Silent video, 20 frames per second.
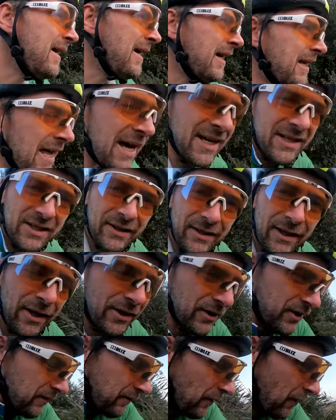like
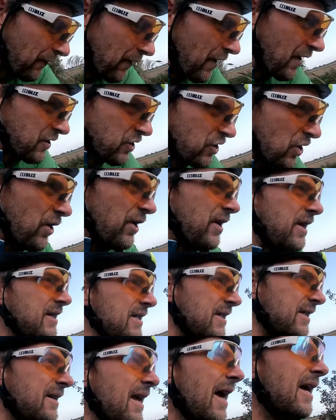lots of other journeys and